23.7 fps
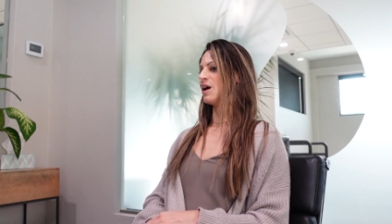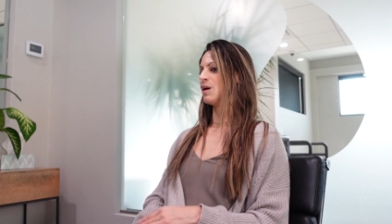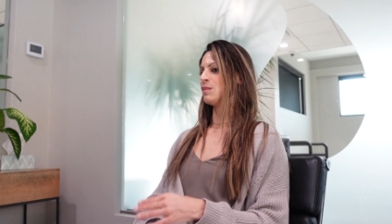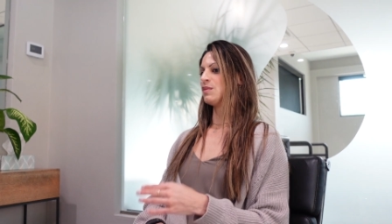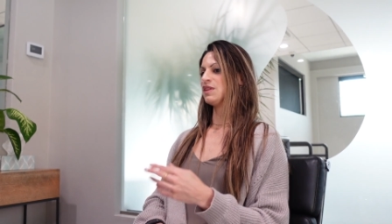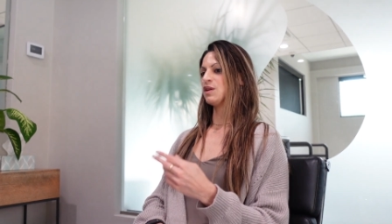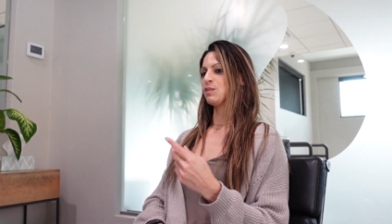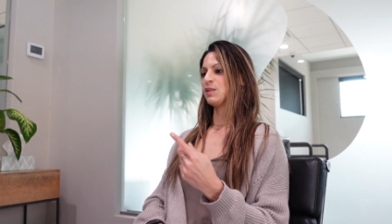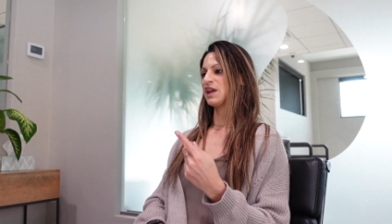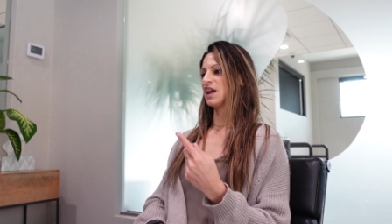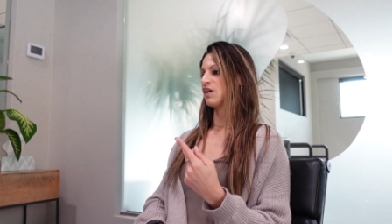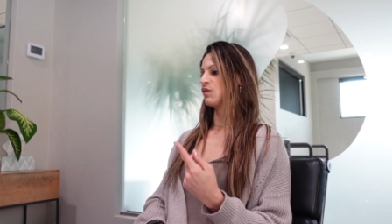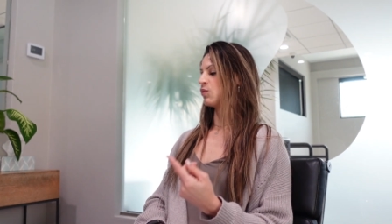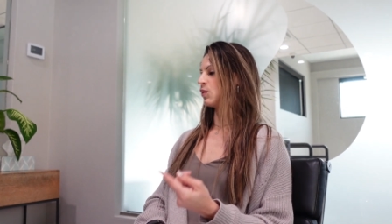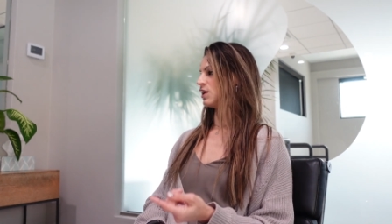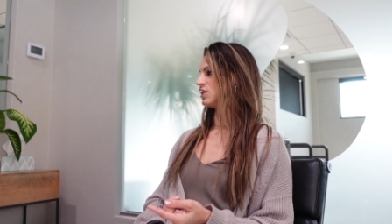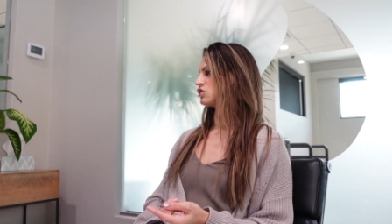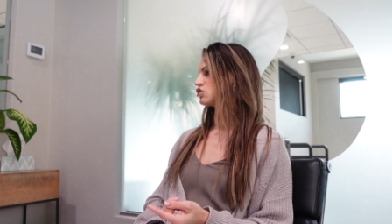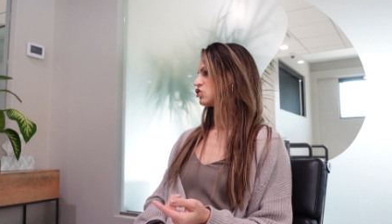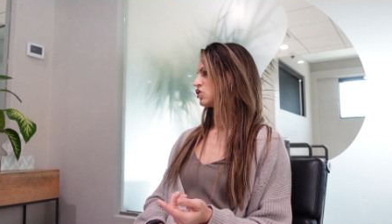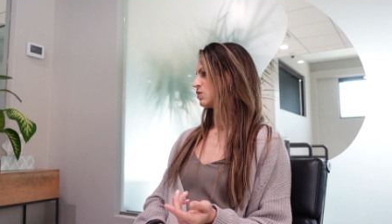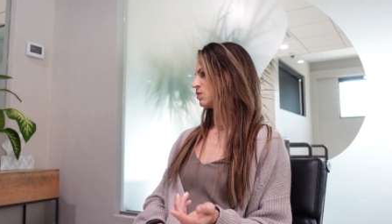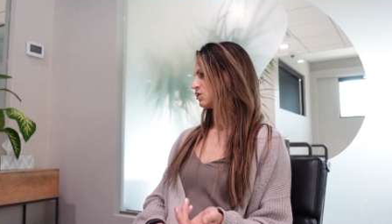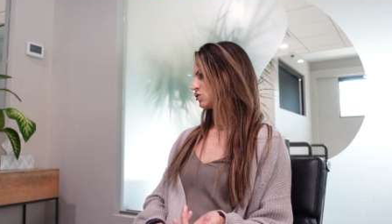um, then we have
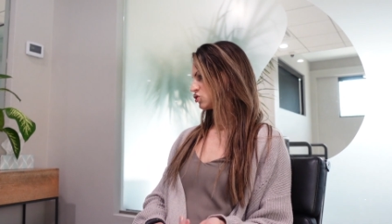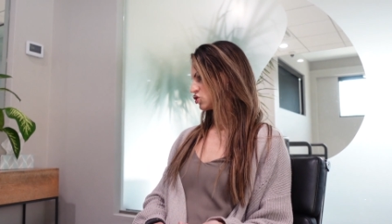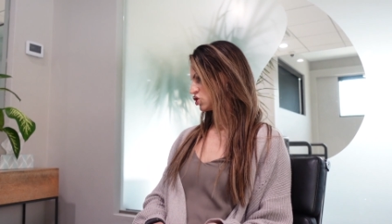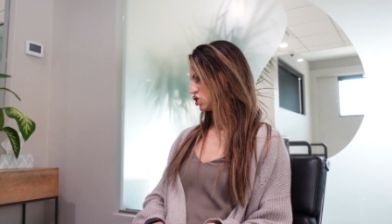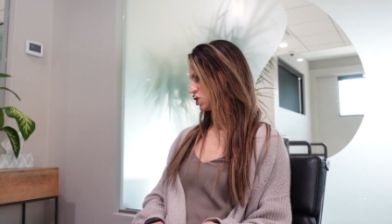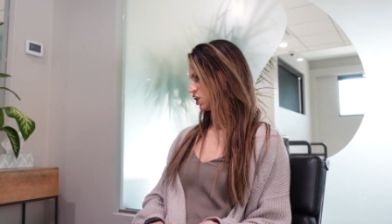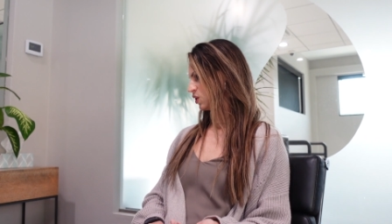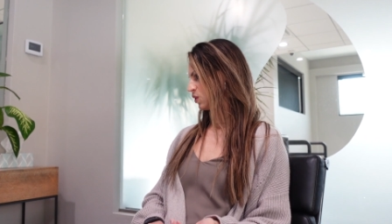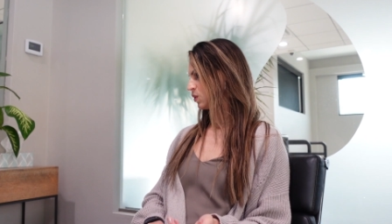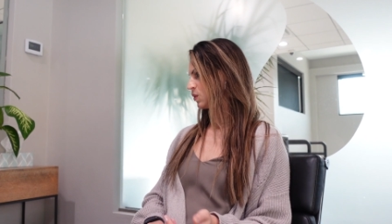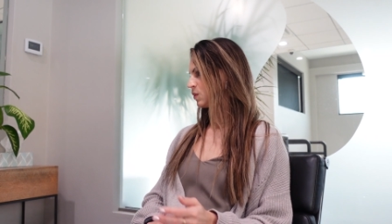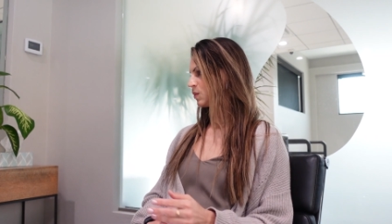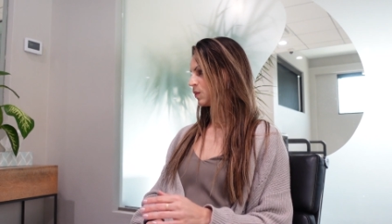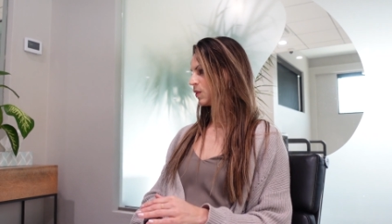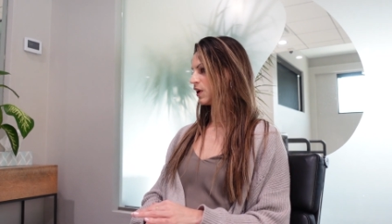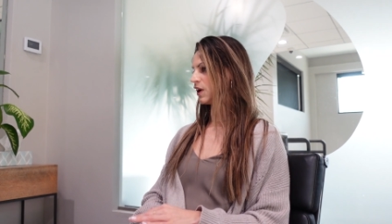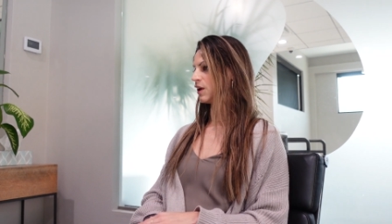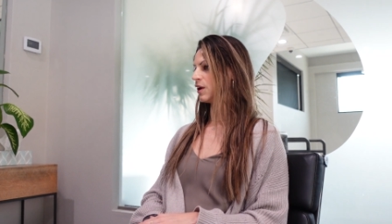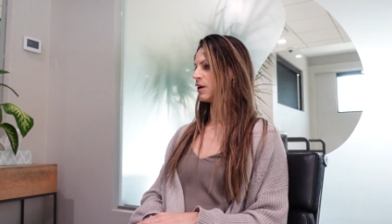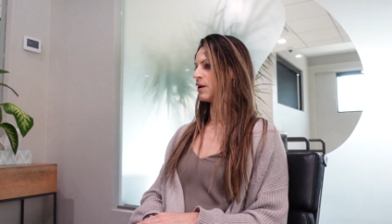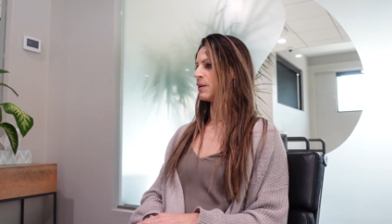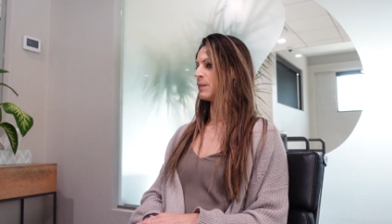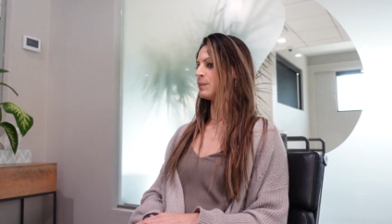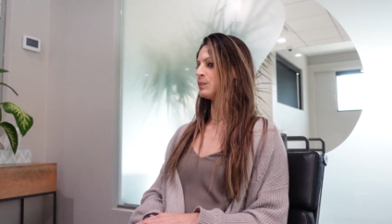waist trimmers too. But
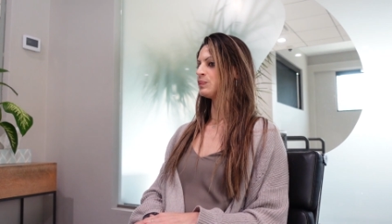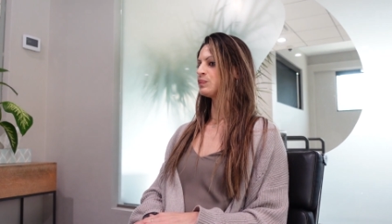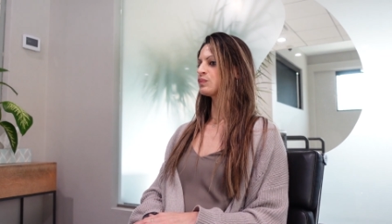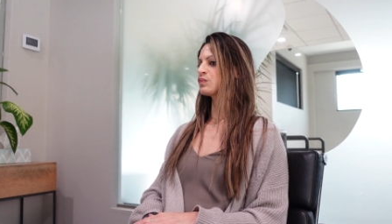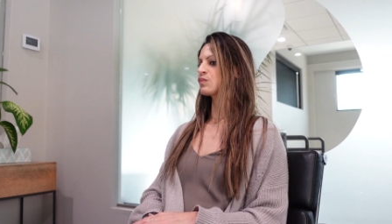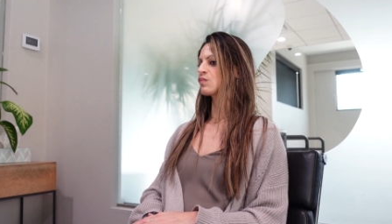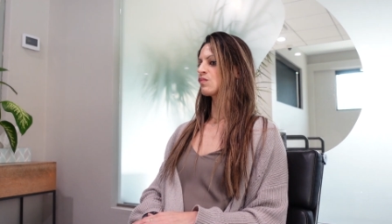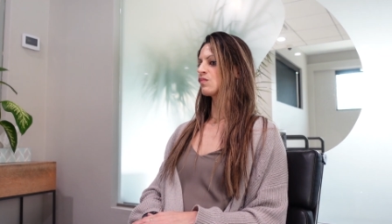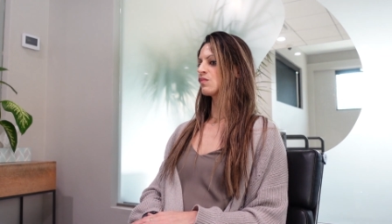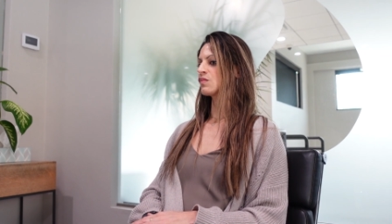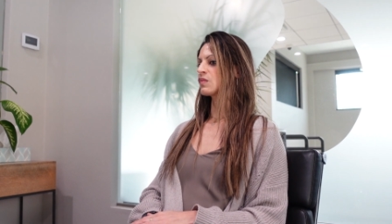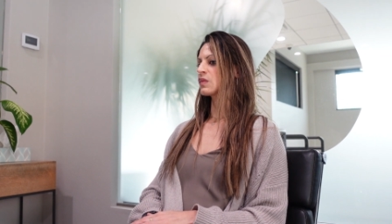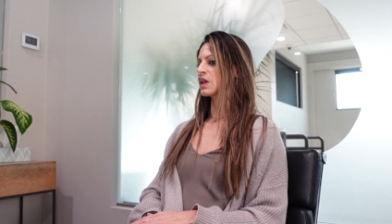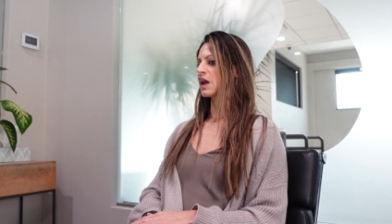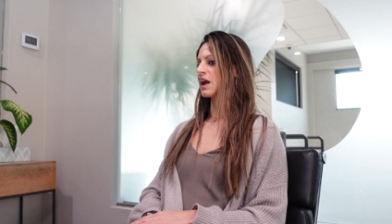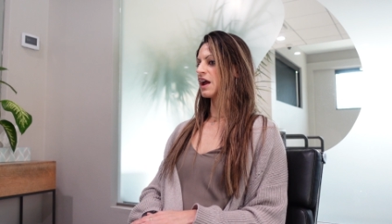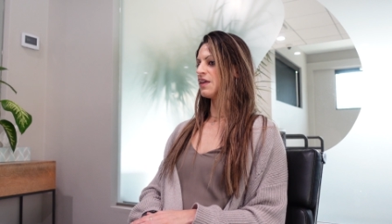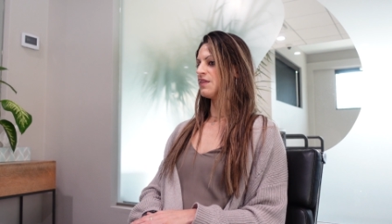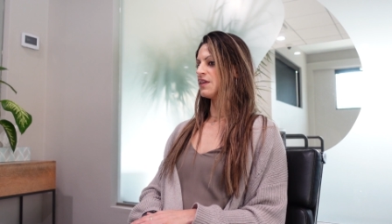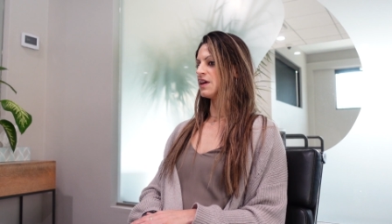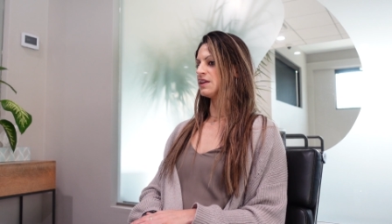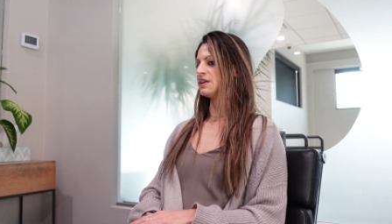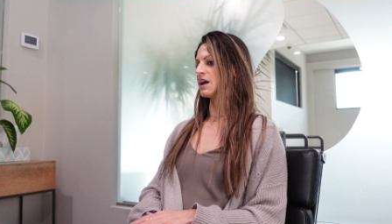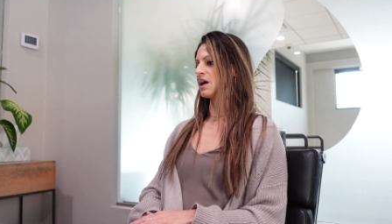um,
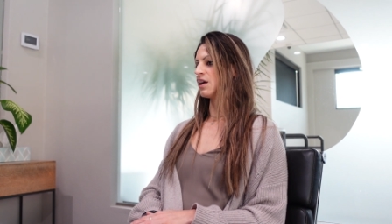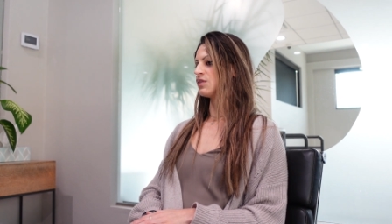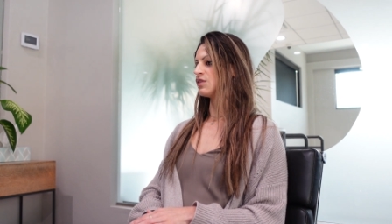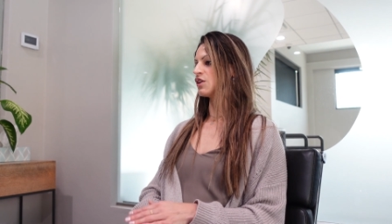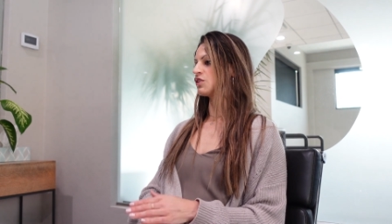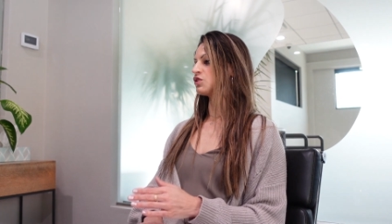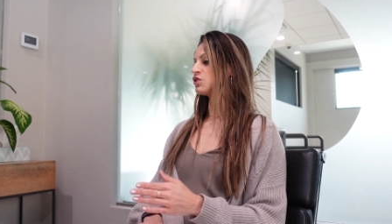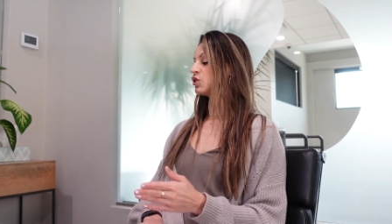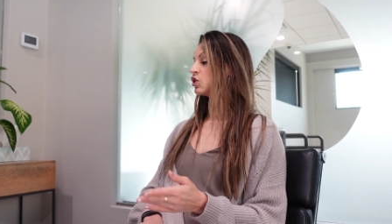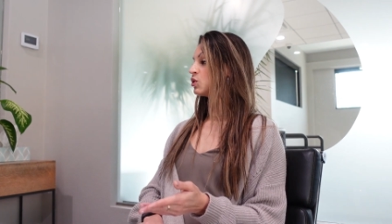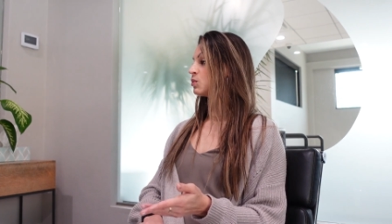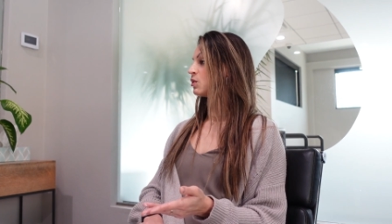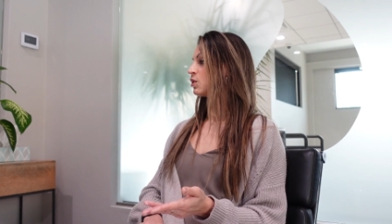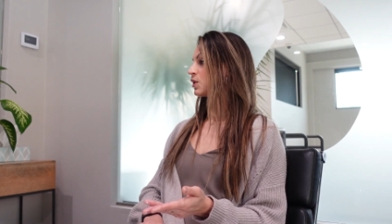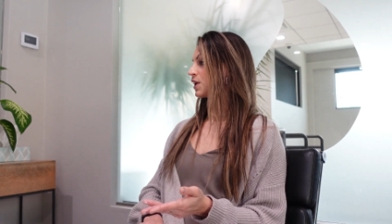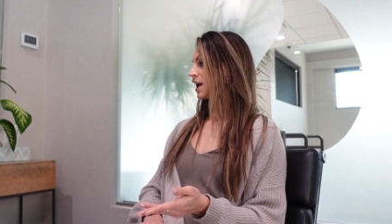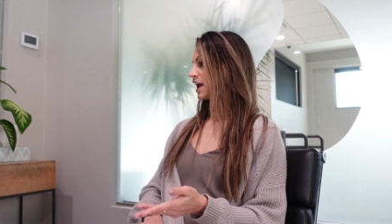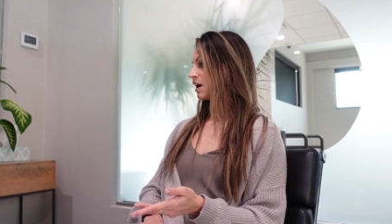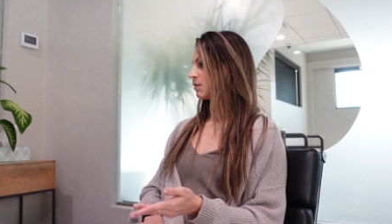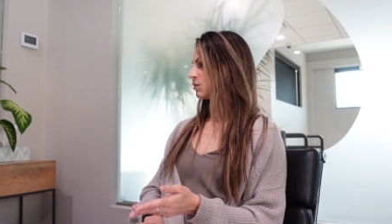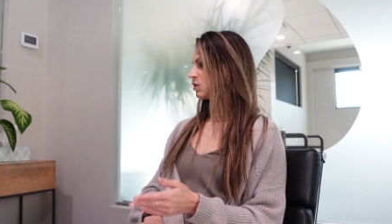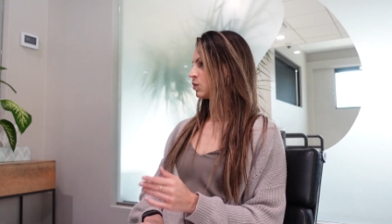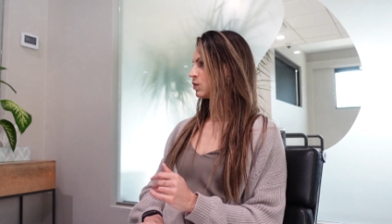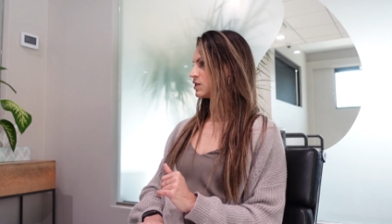and then yeah, the thermal
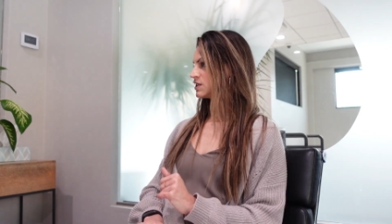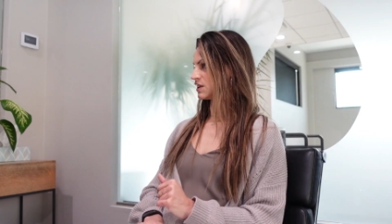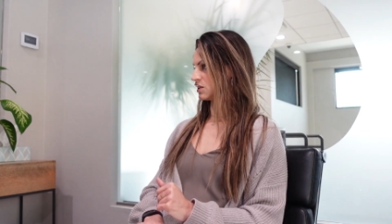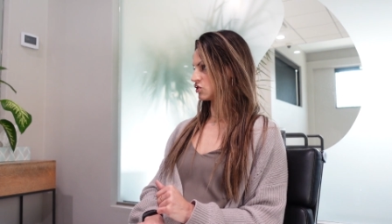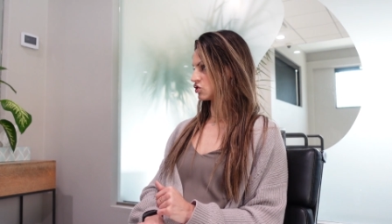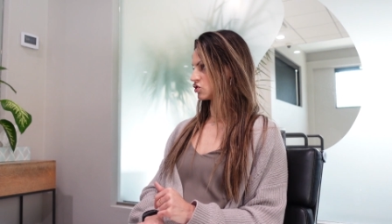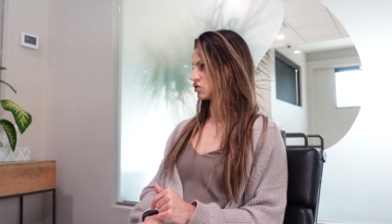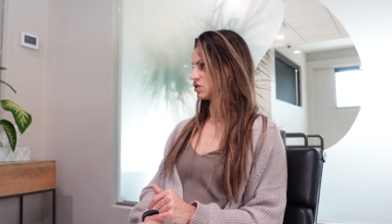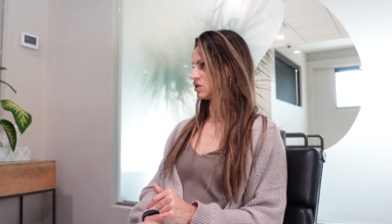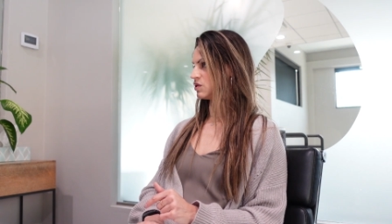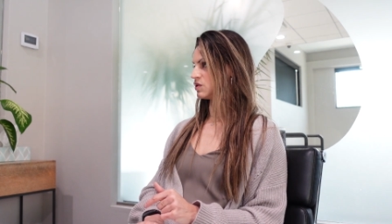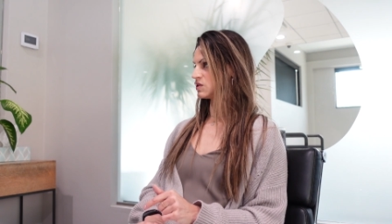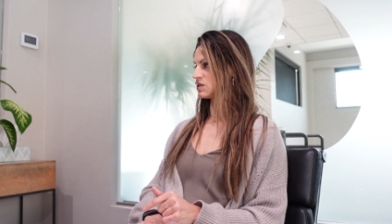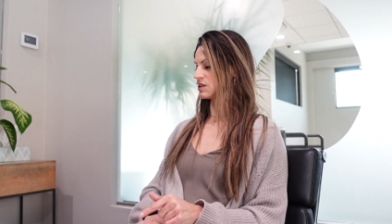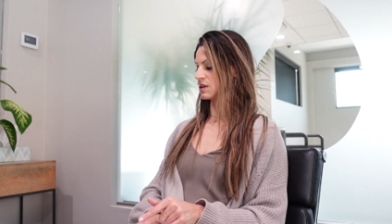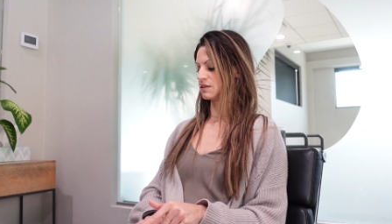camera was introduced.